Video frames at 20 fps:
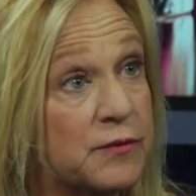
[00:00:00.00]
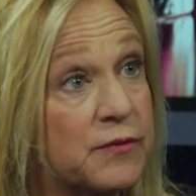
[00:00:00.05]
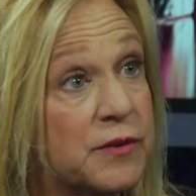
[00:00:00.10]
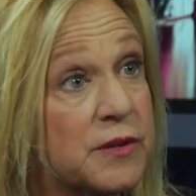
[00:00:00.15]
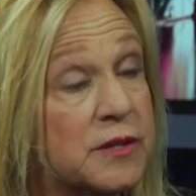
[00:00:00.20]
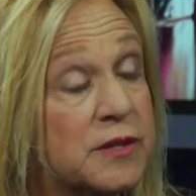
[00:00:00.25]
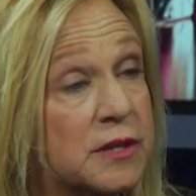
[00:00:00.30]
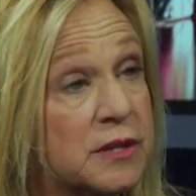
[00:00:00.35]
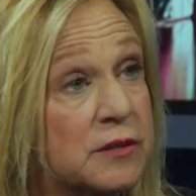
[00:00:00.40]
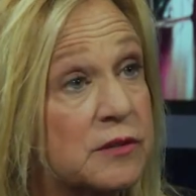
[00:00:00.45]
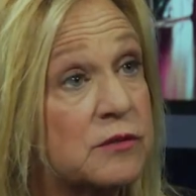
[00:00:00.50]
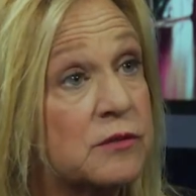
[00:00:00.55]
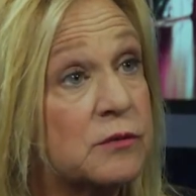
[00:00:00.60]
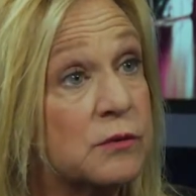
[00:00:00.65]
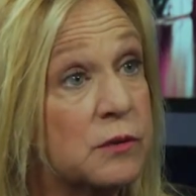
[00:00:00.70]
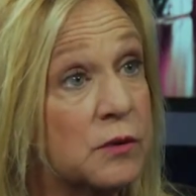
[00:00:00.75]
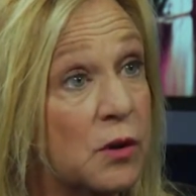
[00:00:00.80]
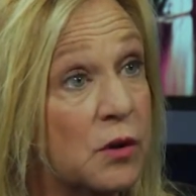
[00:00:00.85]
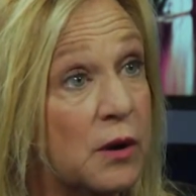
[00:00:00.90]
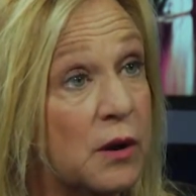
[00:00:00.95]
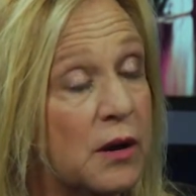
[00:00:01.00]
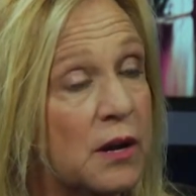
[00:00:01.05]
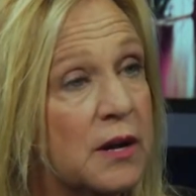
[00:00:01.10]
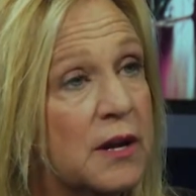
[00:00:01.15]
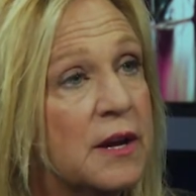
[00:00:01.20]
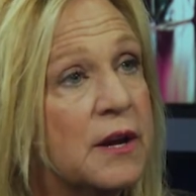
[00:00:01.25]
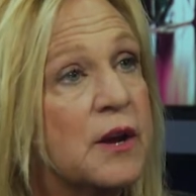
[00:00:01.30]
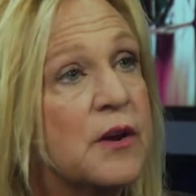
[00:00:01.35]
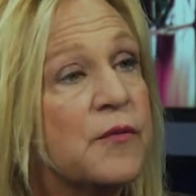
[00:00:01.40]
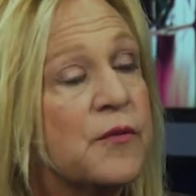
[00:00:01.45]
this into law.
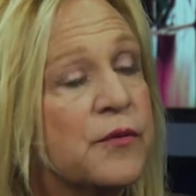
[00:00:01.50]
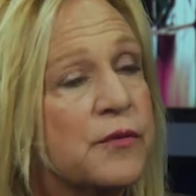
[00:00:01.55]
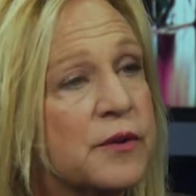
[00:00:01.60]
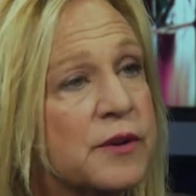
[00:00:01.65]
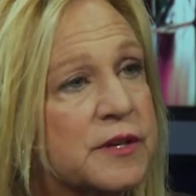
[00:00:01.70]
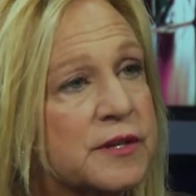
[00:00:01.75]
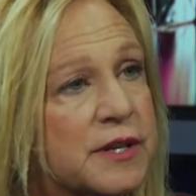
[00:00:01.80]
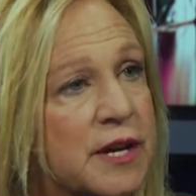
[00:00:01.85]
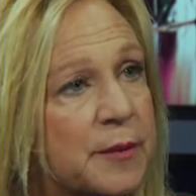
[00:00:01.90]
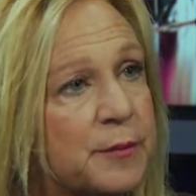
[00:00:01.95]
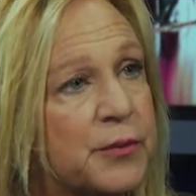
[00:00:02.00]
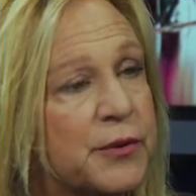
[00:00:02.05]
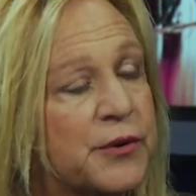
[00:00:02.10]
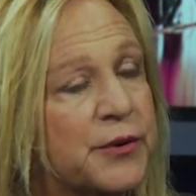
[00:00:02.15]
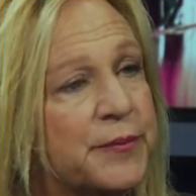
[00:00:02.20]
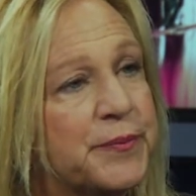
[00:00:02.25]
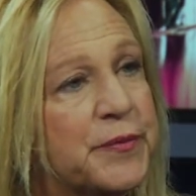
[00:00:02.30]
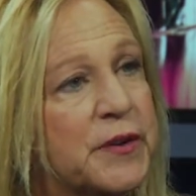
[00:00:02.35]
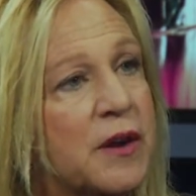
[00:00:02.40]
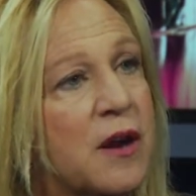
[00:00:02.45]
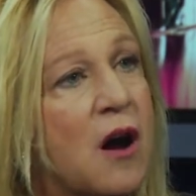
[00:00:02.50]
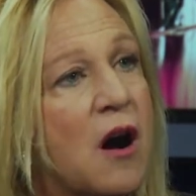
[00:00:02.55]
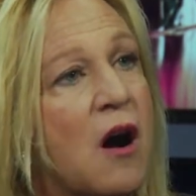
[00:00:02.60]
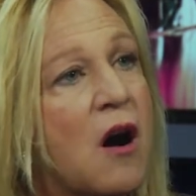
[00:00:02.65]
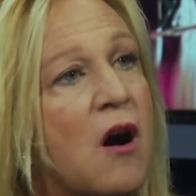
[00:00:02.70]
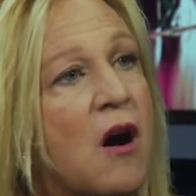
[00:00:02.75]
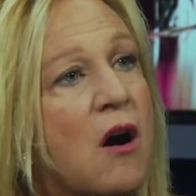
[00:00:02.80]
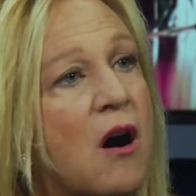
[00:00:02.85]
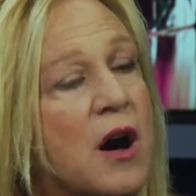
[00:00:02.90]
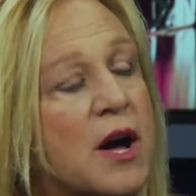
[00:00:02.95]
For example,
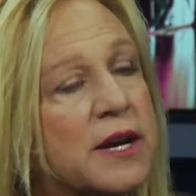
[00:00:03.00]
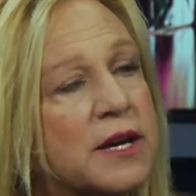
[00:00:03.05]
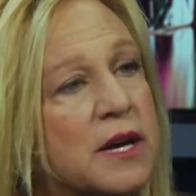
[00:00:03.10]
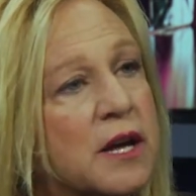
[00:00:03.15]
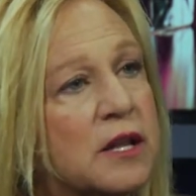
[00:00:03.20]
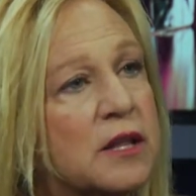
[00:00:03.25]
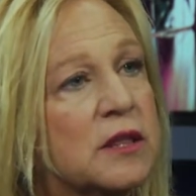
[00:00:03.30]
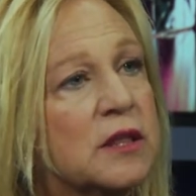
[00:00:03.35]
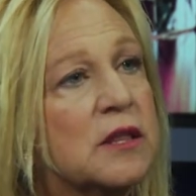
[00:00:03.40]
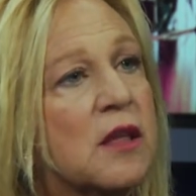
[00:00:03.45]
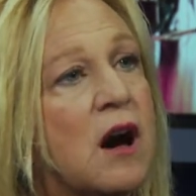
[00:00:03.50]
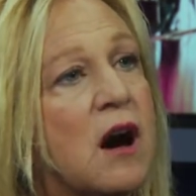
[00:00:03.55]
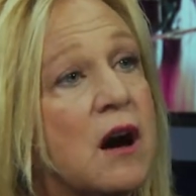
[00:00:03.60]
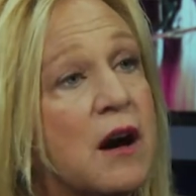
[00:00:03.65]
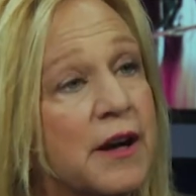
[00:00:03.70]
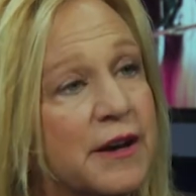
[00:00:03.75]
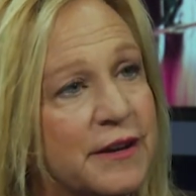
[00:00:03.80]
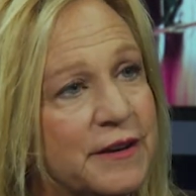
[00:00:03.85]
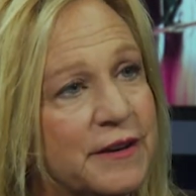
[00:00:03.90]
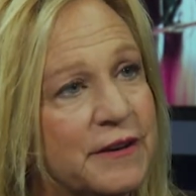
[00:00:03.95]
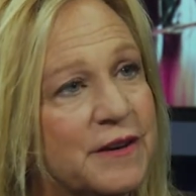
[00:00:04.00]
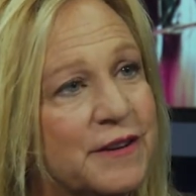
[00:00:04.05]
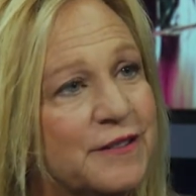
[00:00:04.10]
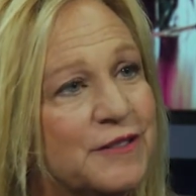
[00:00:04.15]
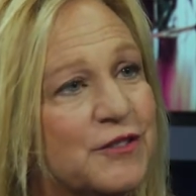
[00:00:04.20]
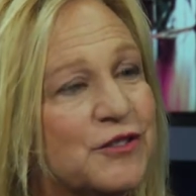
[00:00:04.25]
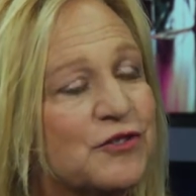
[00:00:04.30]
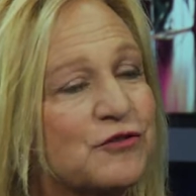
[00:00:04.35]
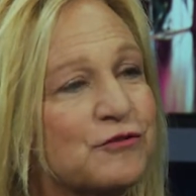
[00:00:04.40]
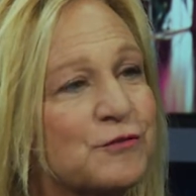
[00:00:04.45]
online
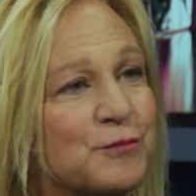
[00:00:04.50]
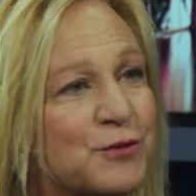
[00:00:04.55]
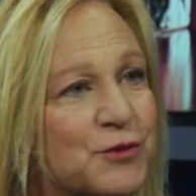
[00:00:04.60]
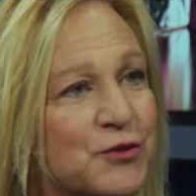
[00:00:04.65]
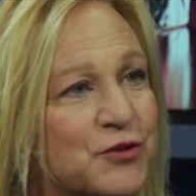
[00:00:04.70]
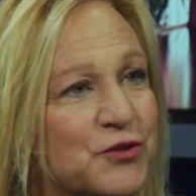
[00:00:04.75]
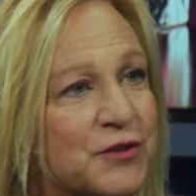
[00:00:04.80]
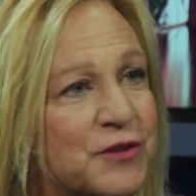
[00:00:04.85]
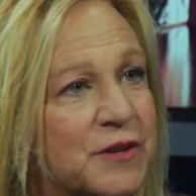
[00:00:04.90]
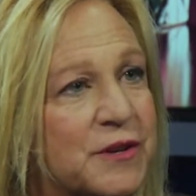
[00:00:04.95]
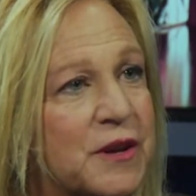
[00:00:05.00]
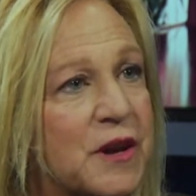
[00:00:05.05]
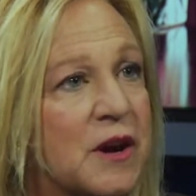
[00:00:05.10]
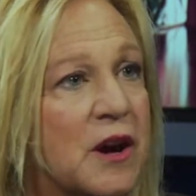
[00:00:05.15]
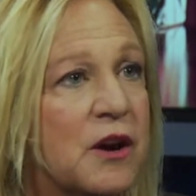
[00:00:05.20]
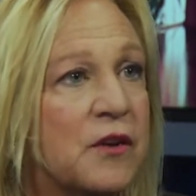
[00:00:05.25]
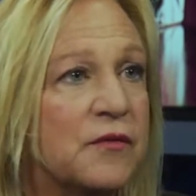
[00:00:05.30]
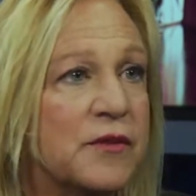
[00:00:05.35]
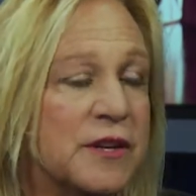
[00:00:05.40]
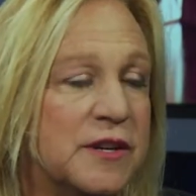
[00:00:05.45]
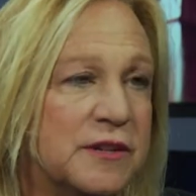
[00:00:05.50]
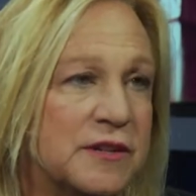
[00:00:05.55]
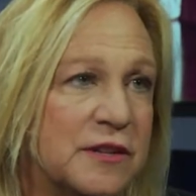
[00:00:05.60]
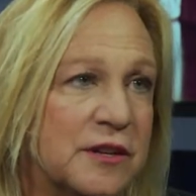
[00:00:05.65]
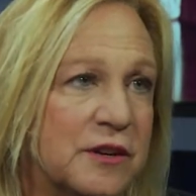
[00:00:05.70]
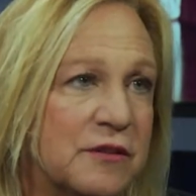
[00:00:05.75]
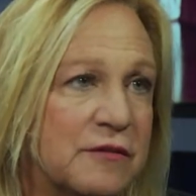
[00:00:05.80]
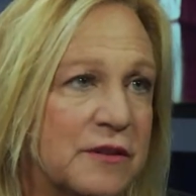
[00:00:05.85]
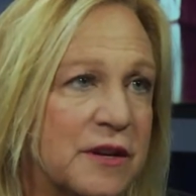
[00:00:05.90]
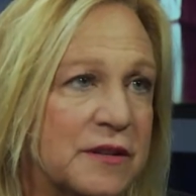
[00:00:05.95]
distribution of
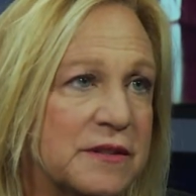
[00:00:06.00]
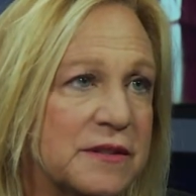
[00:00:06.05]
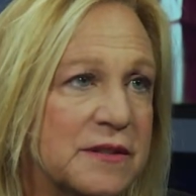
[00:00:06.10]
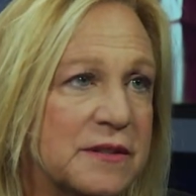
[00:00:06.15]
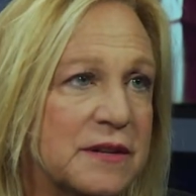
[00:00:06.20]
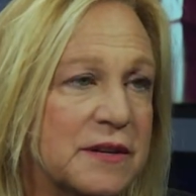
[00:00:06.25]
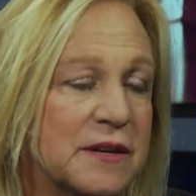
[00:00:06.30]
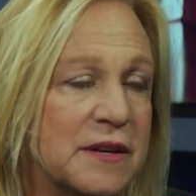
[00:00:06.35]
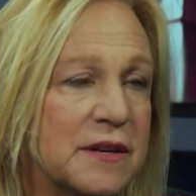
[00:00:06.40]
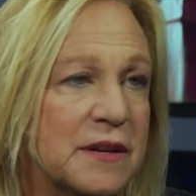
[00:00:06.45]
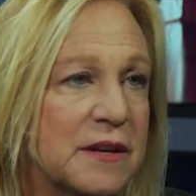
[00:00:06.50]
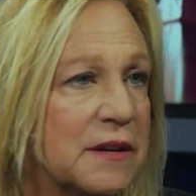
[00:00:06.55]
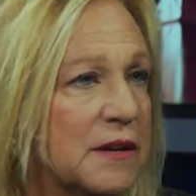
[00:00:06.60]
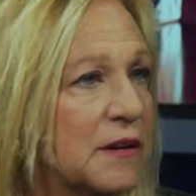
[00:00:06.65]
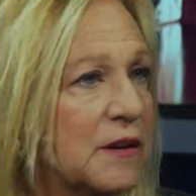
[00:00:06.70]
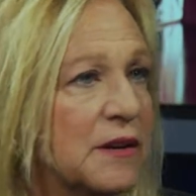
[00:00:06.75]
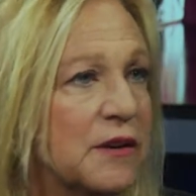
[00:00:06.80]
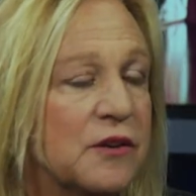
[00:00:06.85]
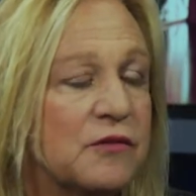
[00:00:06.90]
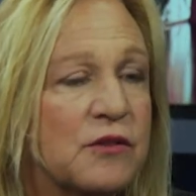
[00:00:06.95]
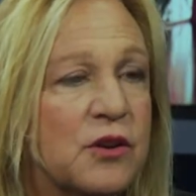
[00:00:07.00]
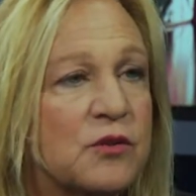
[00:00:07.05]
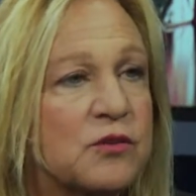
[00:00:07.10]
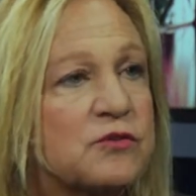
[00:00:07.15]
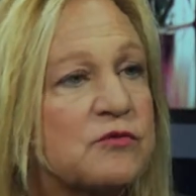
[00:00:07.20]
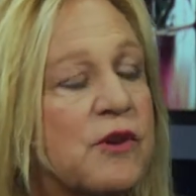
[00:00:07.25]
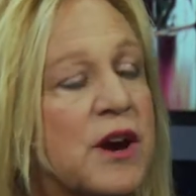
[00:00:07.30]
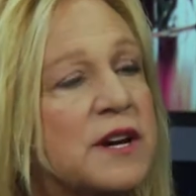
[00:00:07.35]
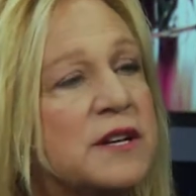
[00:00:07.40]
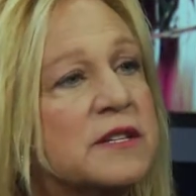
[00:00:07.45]
e-cigarettes
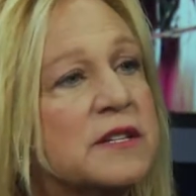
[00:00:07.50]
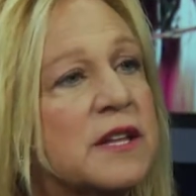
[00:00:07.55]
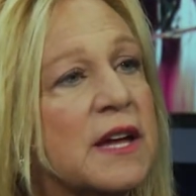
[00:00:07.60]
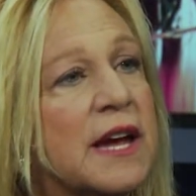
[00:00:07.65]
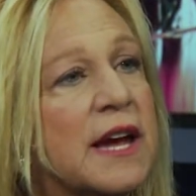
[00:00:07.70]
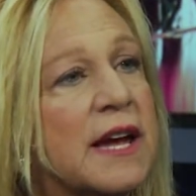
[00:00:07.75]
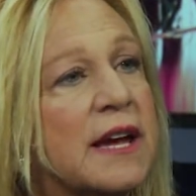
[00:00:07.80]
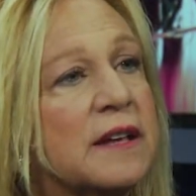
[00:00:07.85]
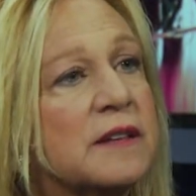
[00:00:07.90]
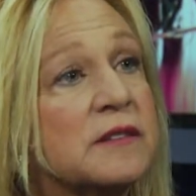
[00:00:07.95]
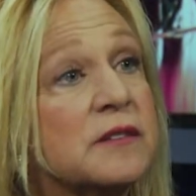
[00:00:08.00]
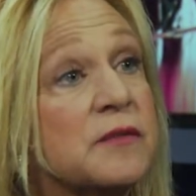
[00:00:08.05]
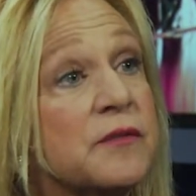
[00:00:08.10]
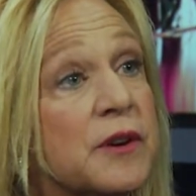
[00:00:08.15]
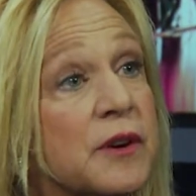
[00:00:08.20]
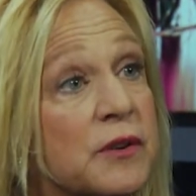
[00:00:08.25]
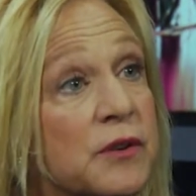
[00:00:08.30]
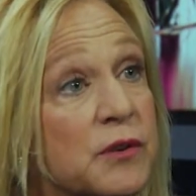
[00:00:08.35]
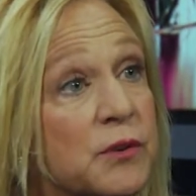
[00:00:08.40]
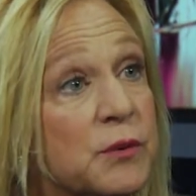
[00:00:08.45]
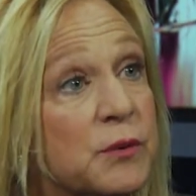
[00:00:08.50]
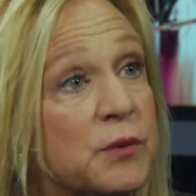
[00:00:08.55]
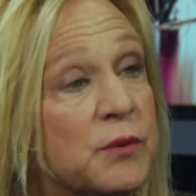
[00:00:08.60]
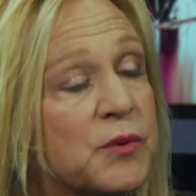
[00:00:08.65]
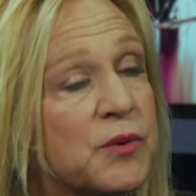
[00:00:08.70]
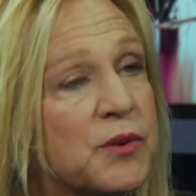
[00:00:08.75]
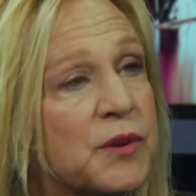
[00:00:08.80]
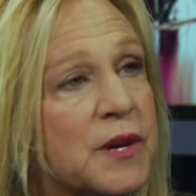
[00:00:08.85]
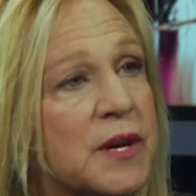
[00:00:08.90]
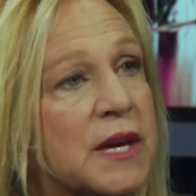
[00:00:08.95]
goes right into the hands of our
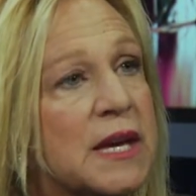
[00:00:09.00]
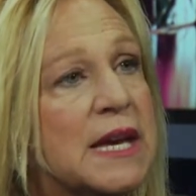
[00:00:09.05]
youth.